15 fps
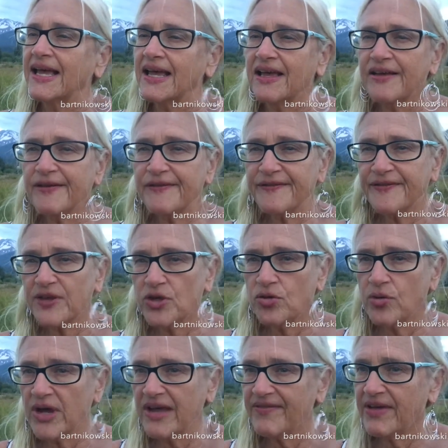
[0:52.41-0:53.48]
if
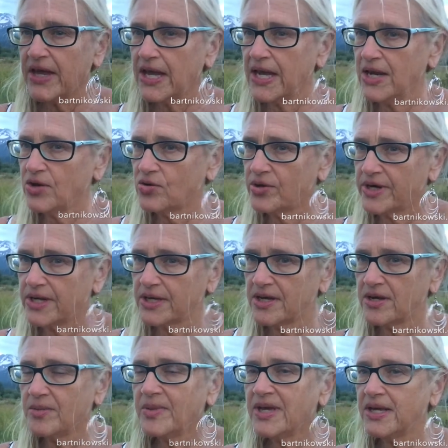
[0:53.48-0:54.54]
you have a hankering,
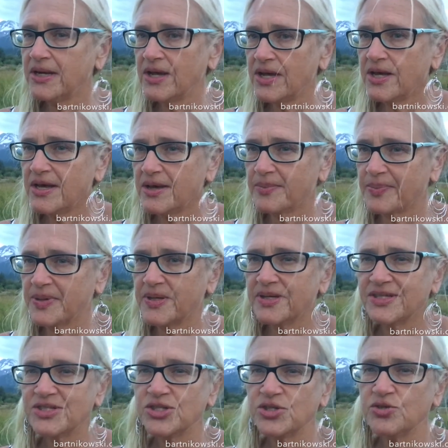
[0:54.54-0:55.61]
come on up
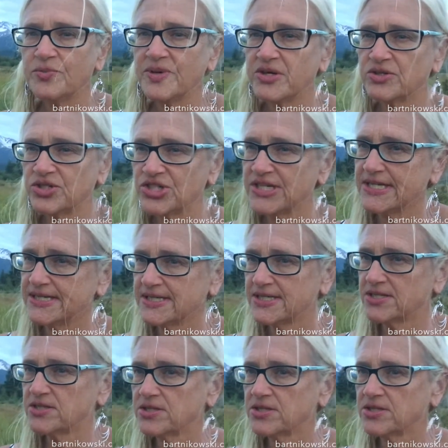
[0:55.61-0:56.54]
to Mount Shasta.